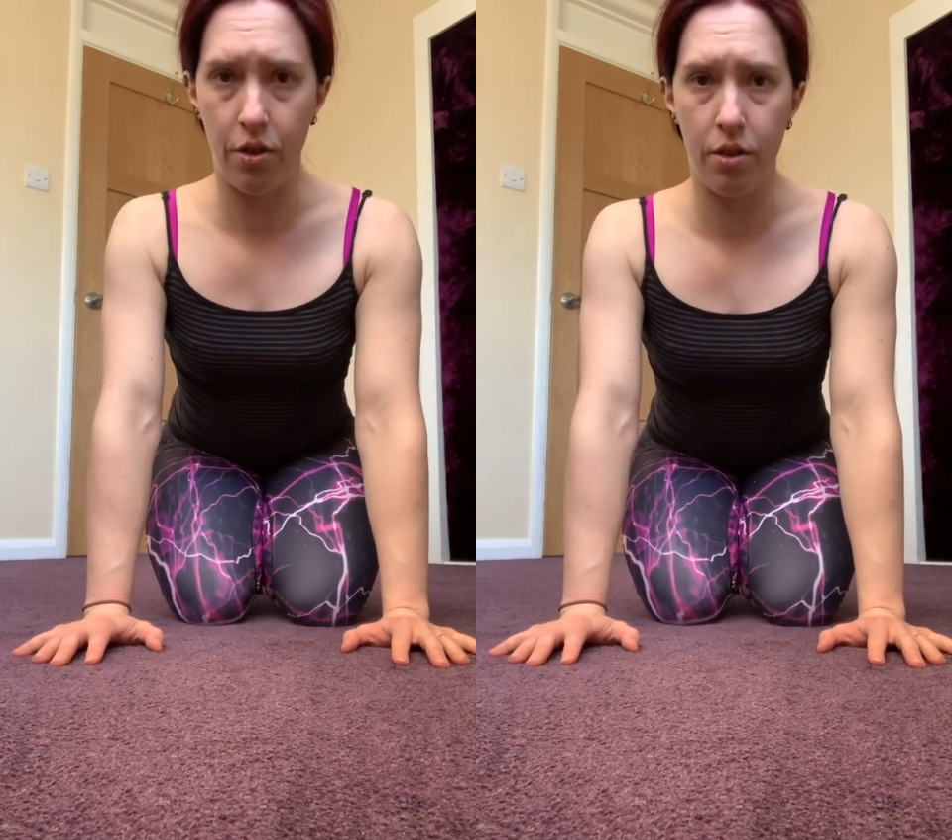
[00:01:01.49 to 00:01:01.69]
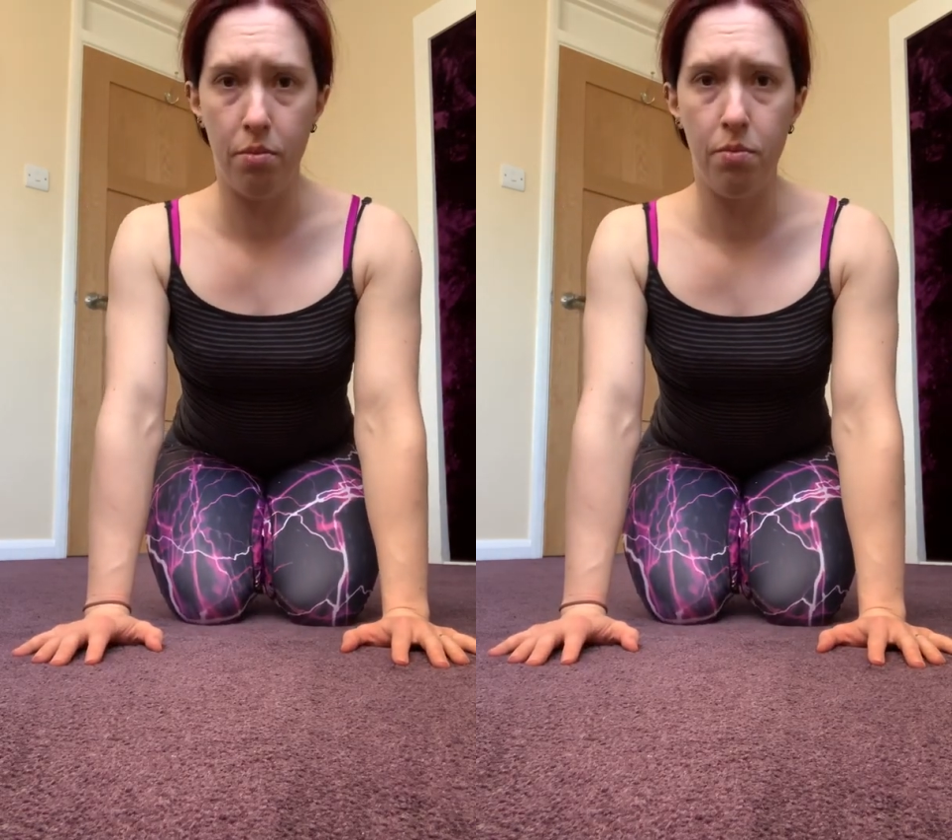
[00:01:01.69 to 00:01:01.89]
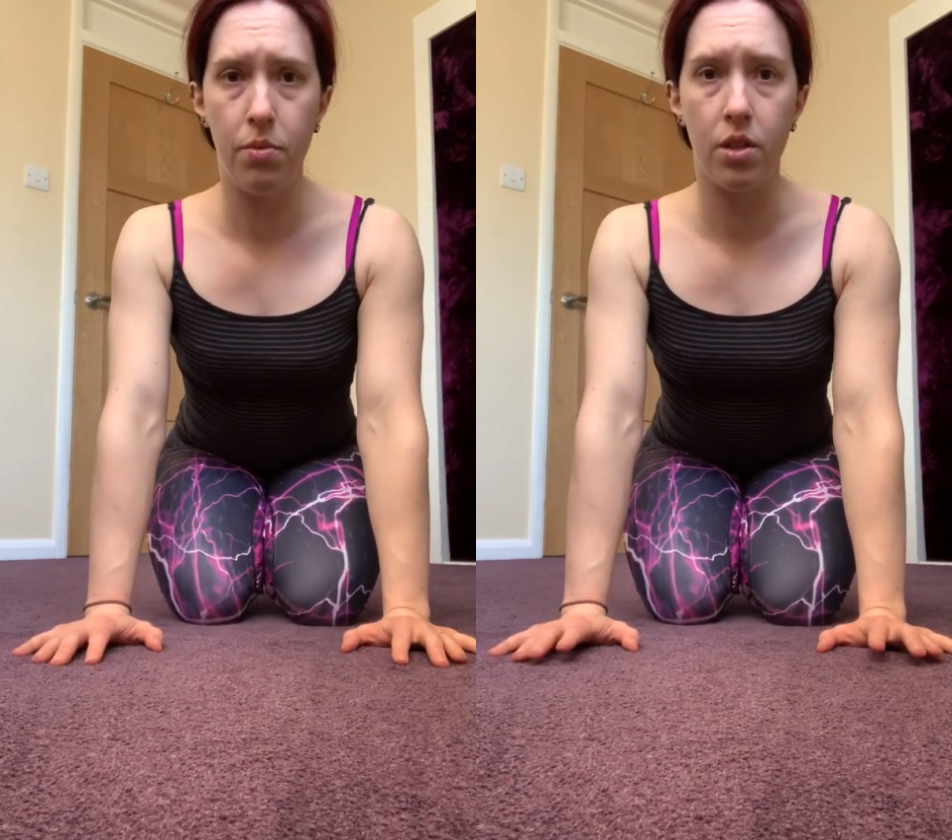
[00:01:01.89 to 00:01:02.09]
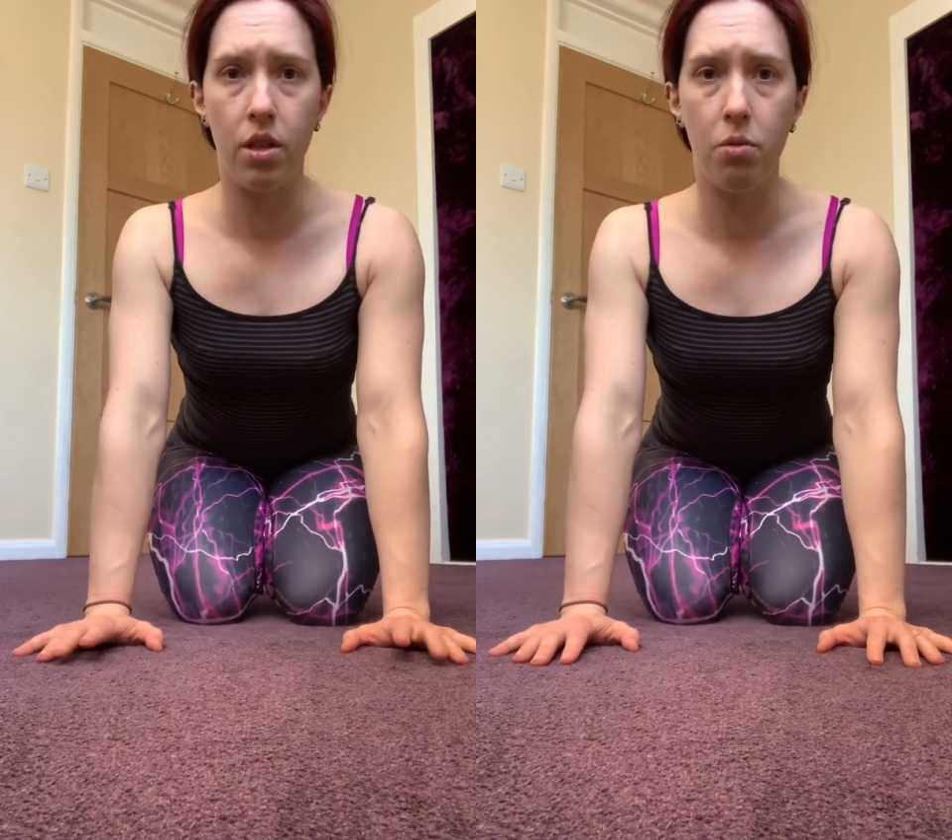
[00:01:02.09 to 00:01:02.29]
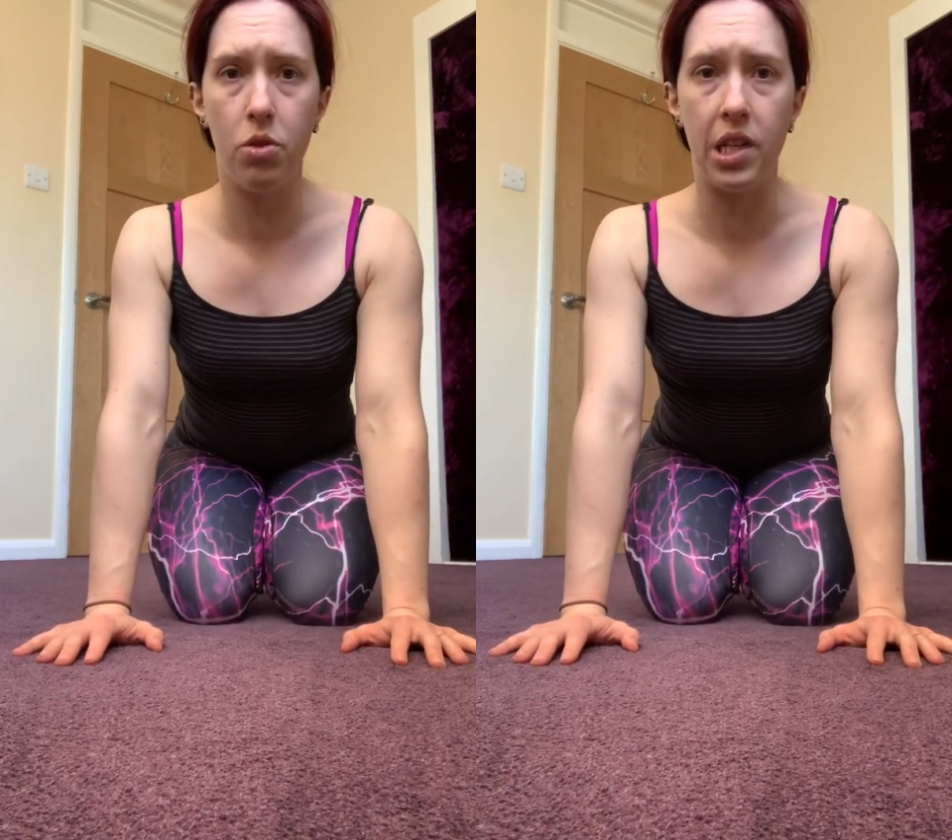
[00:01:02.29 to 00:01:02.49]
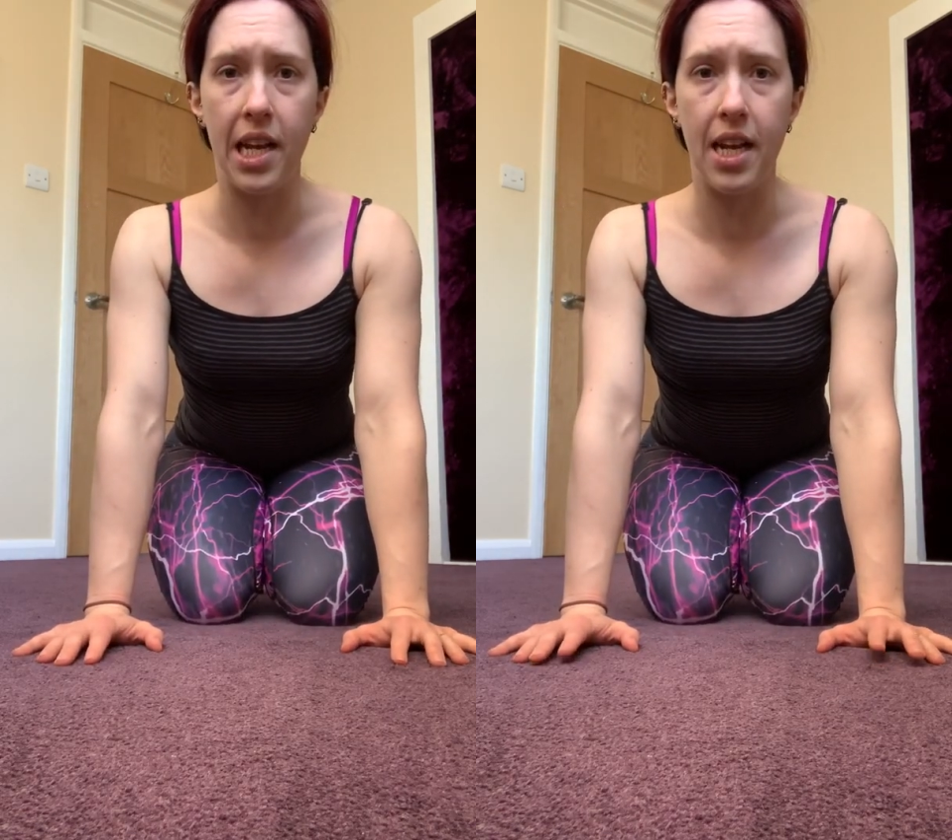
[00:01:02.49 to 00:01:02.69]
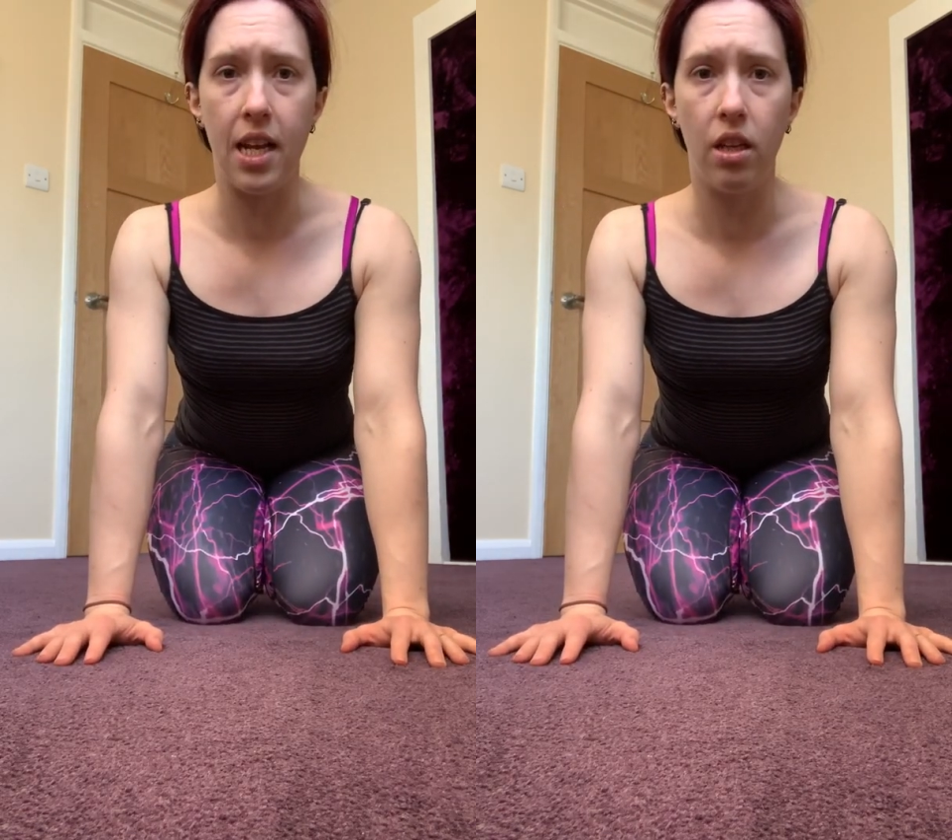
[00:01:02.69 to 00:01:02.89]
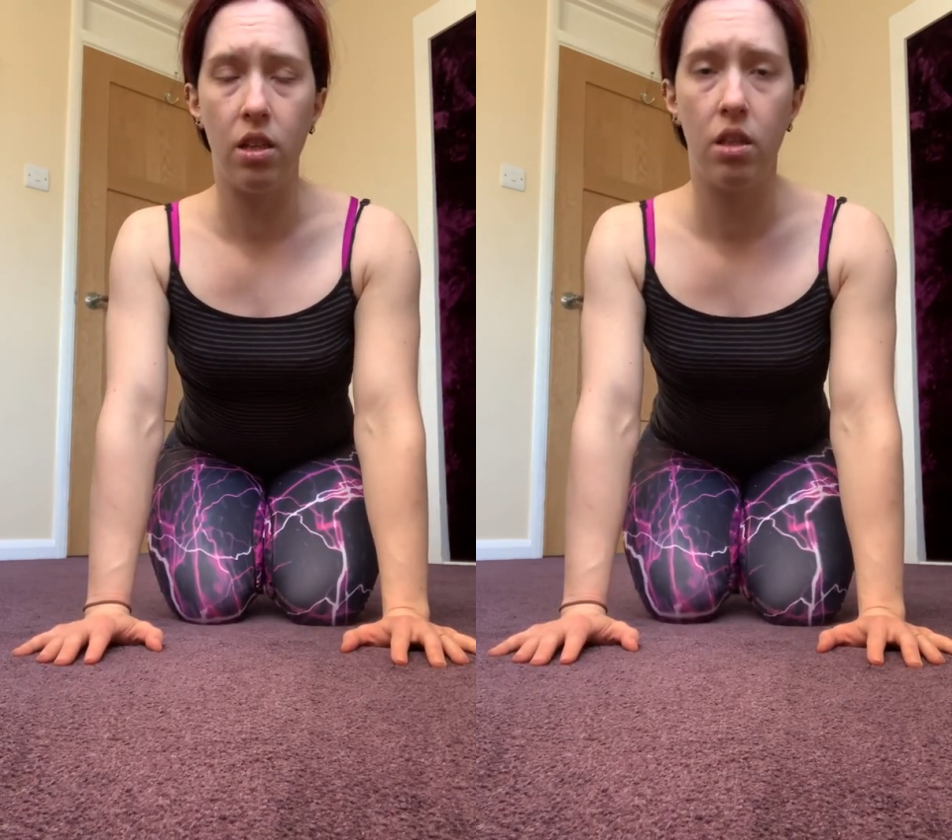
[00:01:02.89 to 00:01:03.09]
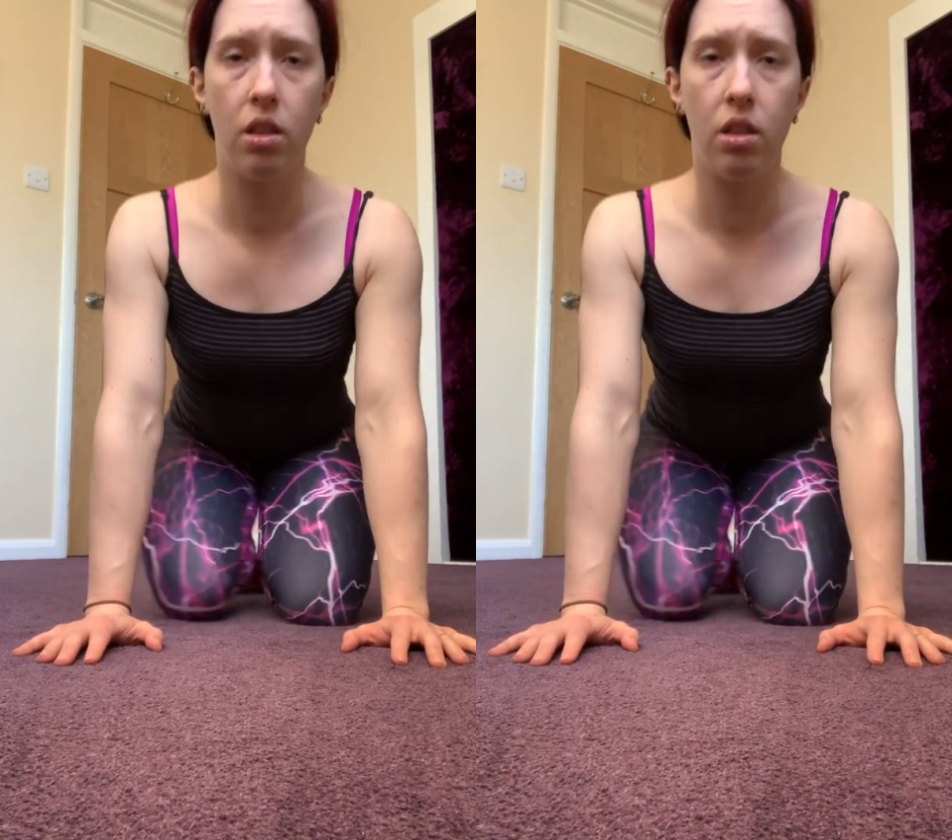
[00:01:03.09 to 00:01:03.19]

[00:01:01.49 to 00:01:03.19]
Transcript: them. So I'm just leaning